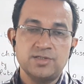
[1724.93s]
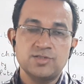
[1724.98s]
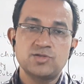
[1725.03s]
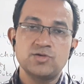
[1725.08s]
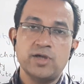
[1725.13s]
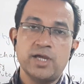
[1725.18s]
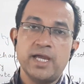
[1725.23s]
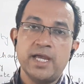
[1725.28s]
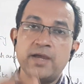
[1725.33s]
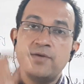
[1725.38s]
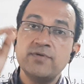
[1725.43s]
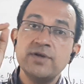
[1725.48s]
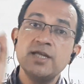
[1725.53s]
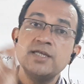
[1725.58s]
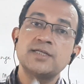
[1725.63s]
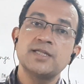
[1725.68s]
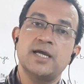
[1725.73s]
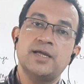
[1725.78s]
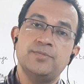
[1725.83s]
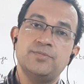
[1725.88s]
So
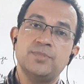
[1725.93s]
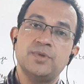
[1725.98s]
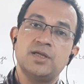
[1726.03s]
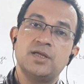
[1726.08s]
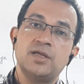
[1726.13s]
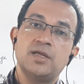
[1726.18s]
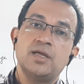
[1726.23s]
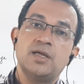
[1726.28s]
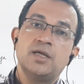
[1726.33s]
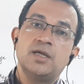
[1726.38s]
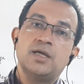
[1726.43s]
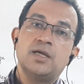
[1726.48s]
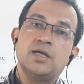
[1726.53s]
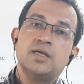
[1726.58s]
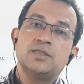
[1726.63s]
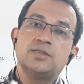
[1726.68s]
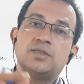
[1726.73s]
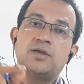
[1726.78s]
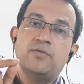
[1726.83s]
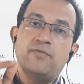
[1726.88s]
every time
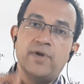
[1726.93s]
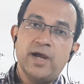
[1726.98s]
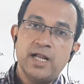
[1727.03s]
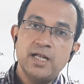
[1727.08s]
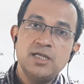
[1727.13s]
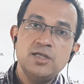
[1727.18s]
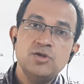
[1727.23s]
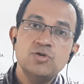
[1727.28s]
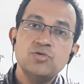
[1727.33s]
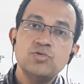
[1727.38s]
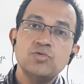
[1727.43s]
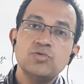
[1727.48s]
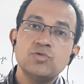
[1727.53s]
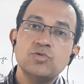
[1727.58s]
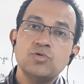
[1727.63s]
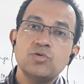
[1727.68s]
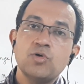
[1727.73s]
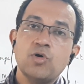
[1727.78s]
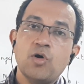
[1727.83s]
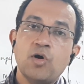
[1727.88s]
the
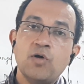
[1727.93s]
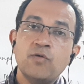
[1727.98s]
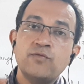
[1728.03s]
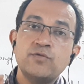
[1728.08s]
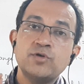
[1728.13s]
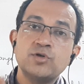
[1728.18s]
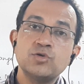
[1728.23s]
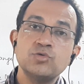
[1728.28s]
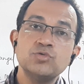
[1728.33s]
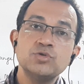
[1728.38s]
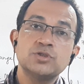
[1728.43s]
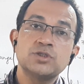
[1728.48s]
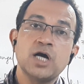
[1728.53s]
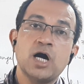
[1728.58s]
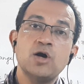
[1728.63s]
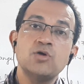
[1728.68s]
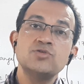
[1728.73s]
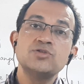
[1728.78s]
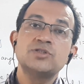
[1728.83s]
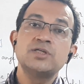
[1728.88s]
value of
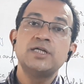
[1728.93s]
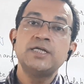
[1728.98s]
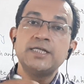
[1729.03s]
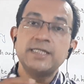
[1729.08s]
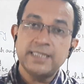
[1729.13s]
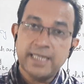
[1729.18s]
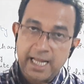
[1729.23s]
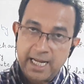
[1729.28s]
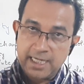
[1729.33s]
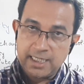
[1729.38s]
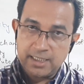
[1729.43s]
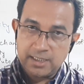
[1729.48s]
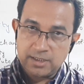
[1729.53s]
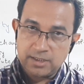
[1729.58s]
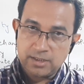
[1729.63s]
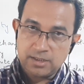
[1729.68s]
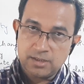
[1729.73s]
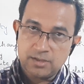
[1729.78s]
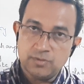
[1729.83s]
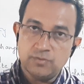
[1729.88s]

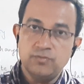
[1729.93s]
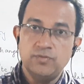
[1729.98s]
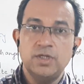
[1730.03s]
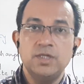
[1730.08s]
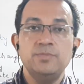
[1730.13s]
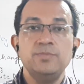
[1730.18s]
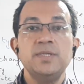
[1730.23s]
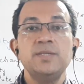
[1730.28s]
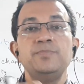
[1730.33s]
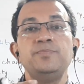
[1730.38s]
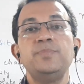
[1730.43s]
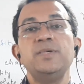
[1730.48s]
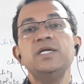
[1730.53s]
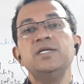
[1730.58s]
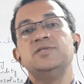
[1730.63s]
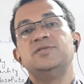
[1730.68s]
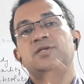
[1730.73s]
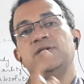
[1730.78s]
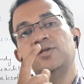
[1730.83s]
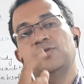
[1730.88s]
2010 will be
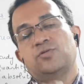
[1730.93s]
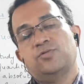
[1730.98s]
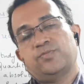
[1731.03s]
P0,